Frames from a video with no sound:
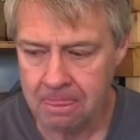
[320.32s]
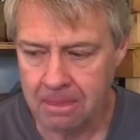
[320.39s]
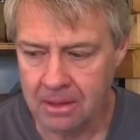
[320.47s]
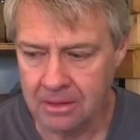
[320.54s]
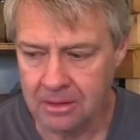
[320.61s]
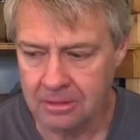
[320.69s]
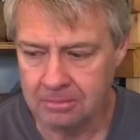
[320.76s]

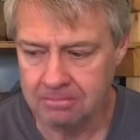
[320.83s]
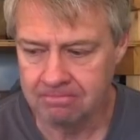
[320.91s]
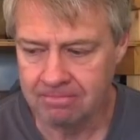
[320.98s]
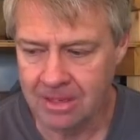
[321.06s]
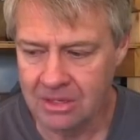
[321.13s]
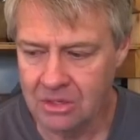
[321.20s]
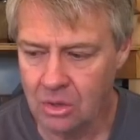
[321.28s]
Um,
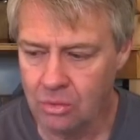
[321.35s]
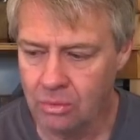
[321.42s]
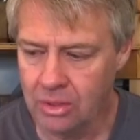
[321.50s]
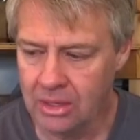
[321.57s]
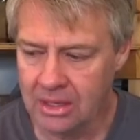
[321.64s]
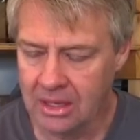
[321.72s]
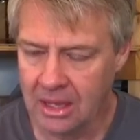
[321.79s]
they don't
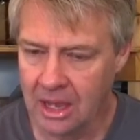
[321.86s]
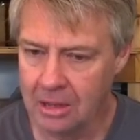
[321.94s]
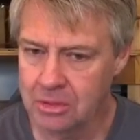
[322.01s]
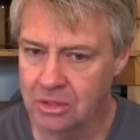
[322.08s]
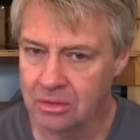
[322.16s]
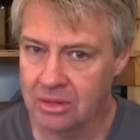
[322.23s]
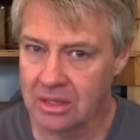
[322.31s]
really
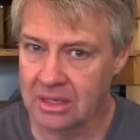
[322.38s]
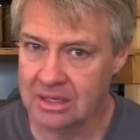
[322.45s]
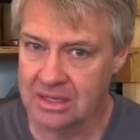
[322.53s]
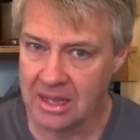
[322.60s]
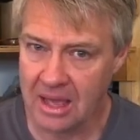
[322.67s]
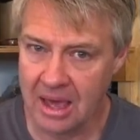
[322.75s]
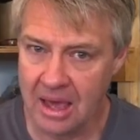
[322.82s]
capture the
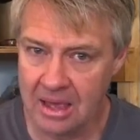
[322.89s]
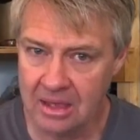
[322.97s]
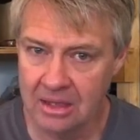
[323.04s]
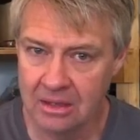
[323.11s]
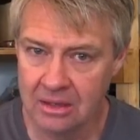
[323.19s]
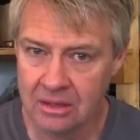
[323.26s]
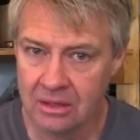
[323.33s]
attack
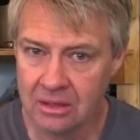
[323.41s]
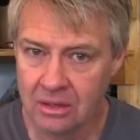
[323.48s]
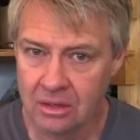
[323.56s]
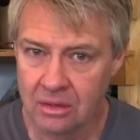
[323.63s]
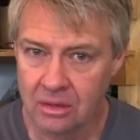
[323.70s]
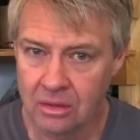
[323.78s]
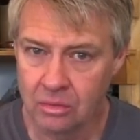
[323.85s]

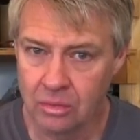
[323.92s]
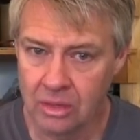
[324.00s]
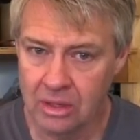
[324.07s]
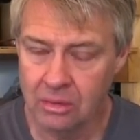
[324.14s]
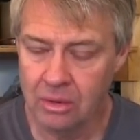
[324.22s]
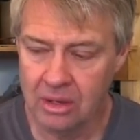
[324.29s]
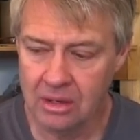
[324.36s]
really
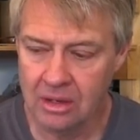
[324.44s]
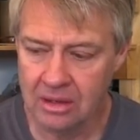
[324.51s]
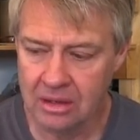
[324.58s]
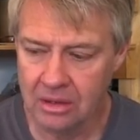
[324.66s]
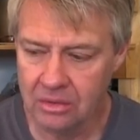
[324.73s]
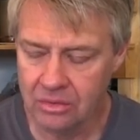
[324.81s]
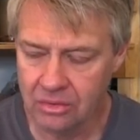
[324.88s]
well
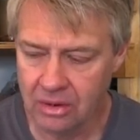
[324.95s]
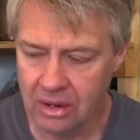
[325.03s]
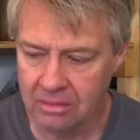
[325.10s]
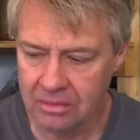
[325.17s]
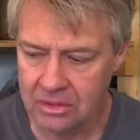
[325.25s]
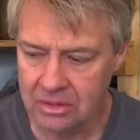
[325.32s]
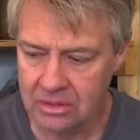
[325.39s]
like other
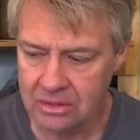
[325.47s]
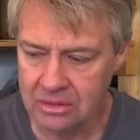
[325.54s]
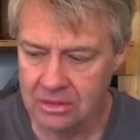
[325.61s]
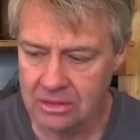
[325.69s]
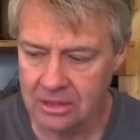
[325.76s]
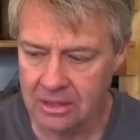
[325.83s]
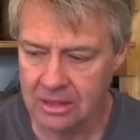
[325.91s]
drivers
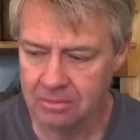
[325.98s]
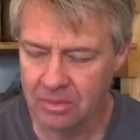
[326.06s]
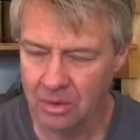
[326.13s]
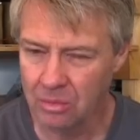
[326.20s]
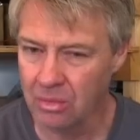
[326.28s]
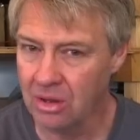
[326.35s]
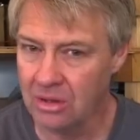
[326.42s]
do. Um, the
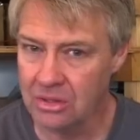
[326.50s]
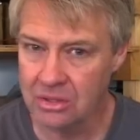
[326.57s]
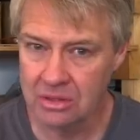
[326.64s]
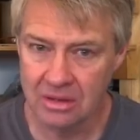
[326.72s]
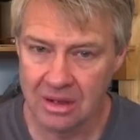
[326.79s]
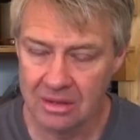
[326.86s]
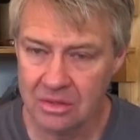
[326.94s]

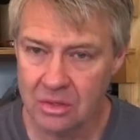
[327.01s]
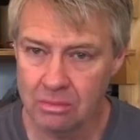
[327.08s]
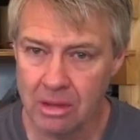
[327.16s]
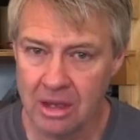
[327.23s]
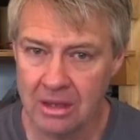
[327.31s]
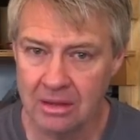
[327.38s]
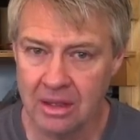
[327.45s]
RAAL's not too
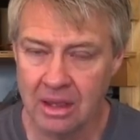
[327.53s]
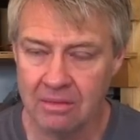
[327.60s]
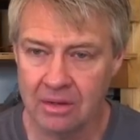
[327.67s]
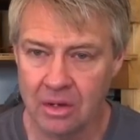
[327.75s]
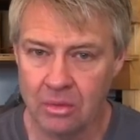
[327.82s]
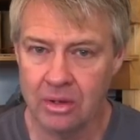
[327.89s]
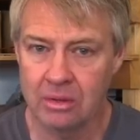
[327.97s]
bad. They have
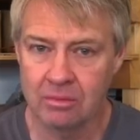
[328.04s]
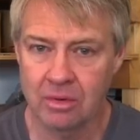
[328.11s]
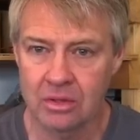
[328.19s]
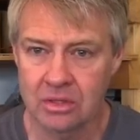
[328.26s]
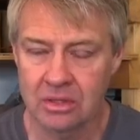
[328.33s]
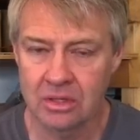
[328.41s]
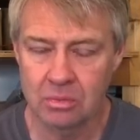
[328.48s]
an OEM
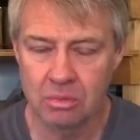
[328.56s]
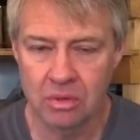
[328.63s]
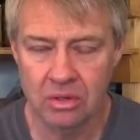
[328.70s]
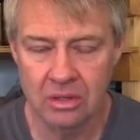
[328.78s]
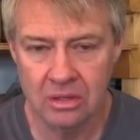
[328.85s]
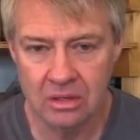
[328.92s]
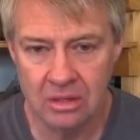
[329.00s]
version that's pretty
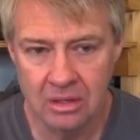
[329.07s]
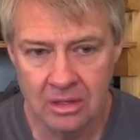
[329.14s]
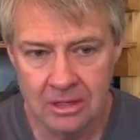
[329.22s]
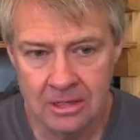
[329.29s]
good,